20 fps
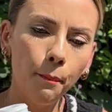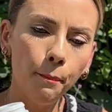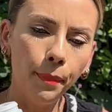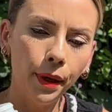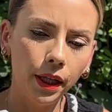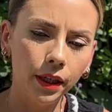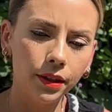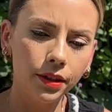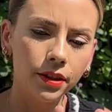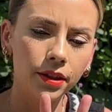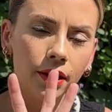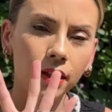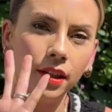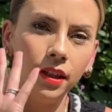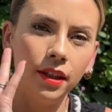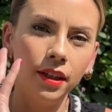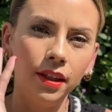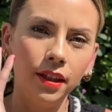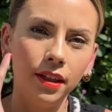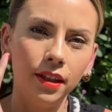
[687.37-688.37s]
but
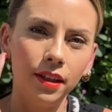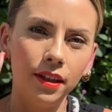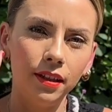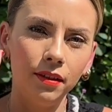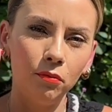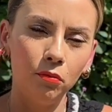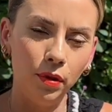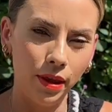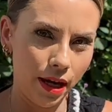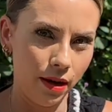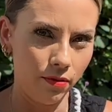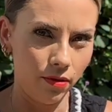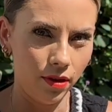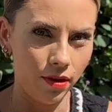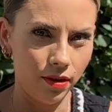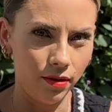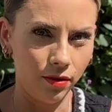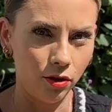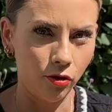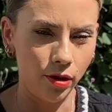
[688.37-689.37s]
without
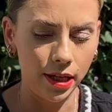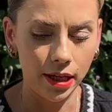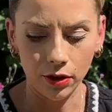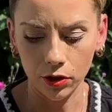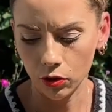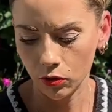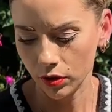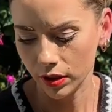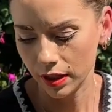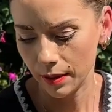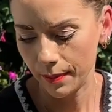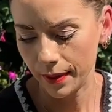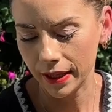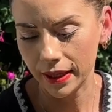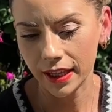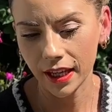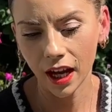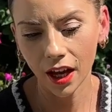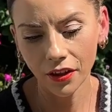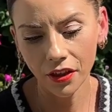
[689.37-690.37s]
a greenhouse or a zippy.
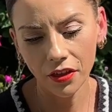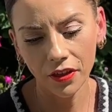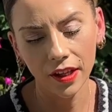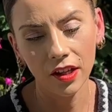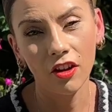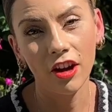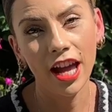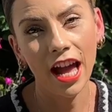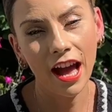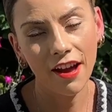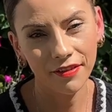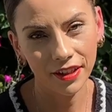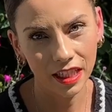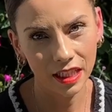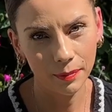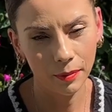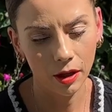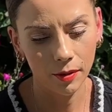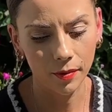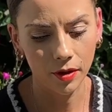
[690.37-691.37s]
The other thing I have
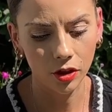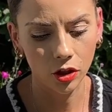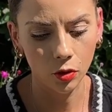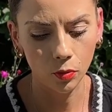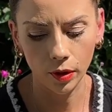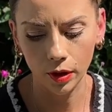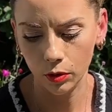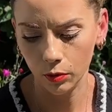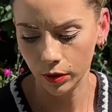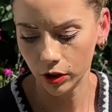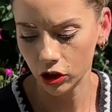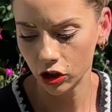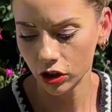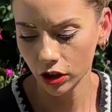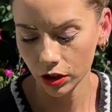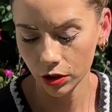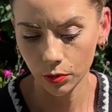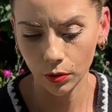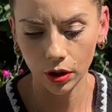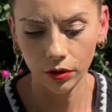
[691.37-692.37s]
experimented with, which
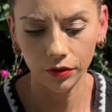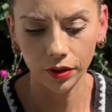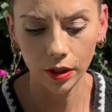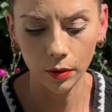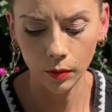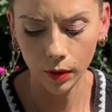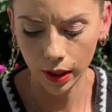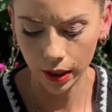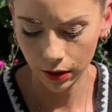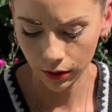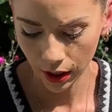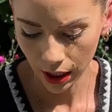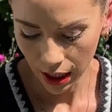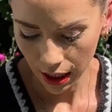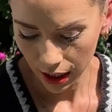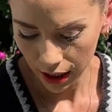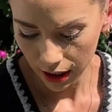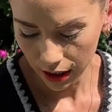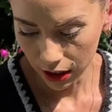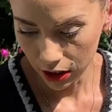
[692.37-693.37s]
does work really well,
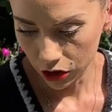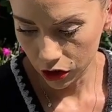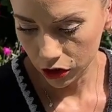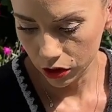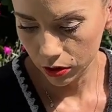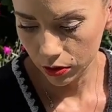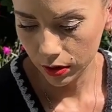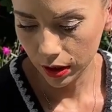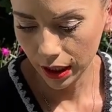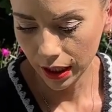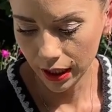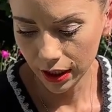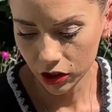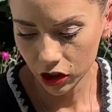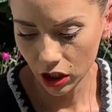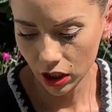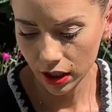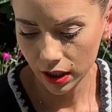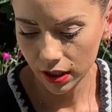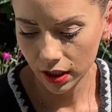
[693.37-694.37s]
is you can
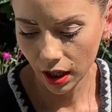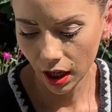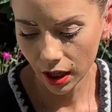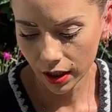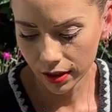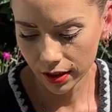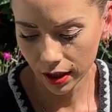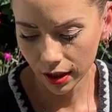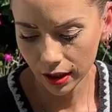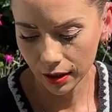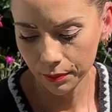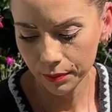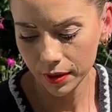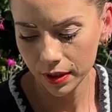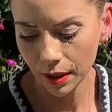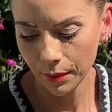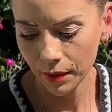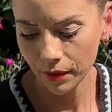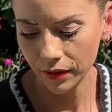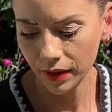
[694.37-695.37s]
actually cut up
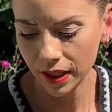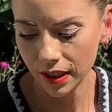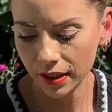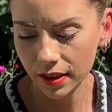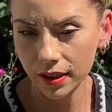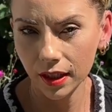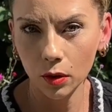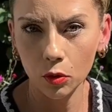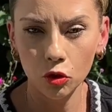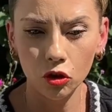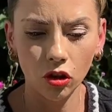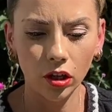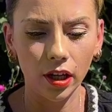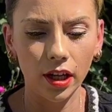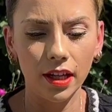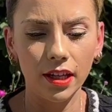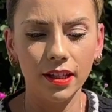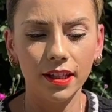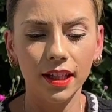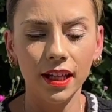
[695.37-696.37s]
some of these cell
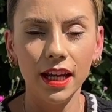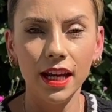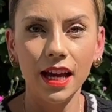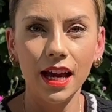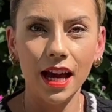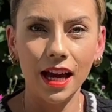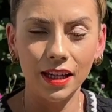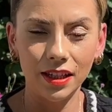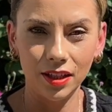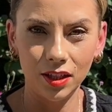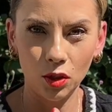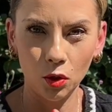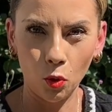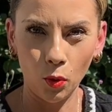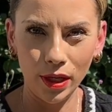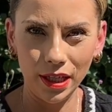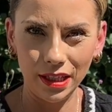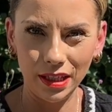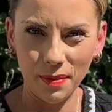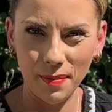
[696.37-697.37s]
trays and
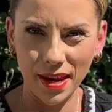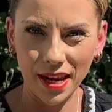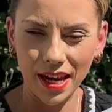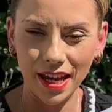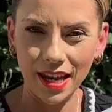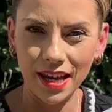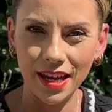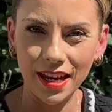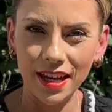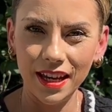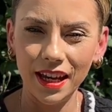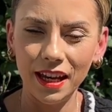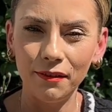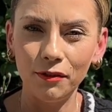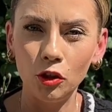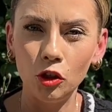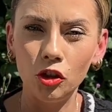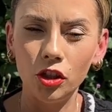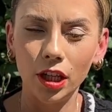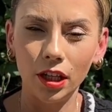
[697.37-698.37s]
squeeze them in here. If
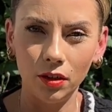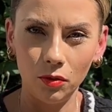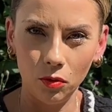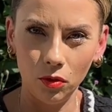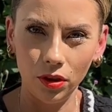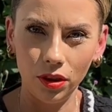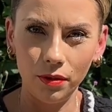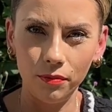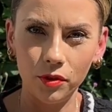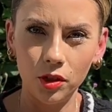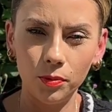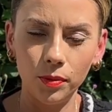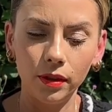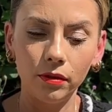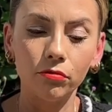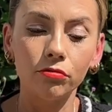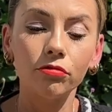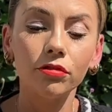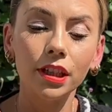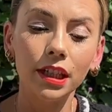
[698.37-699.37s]
you didn't want them to be
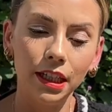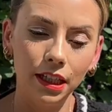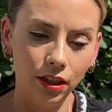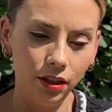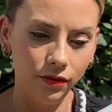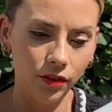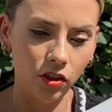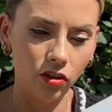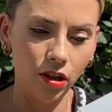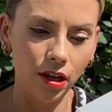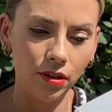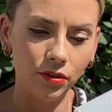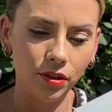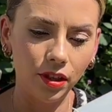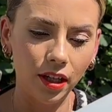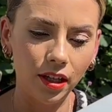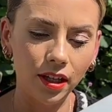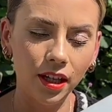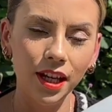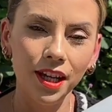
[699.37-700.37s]
really
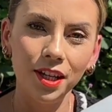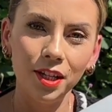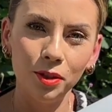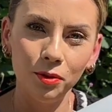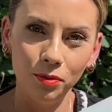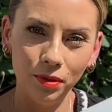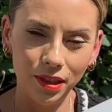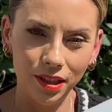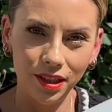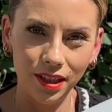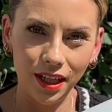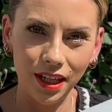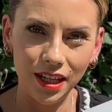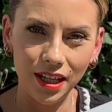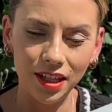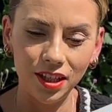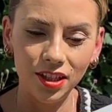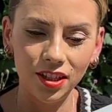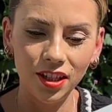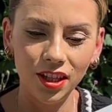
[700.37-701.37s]
overcrowded with
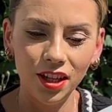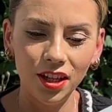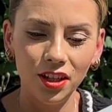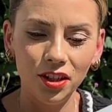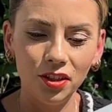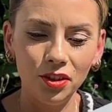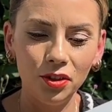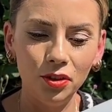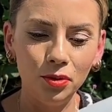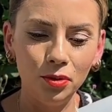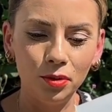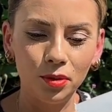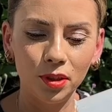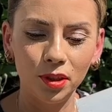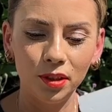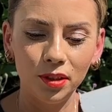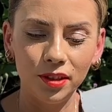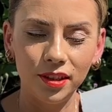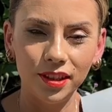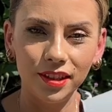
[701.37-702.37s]
seeds, you
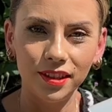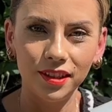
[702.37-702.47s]
could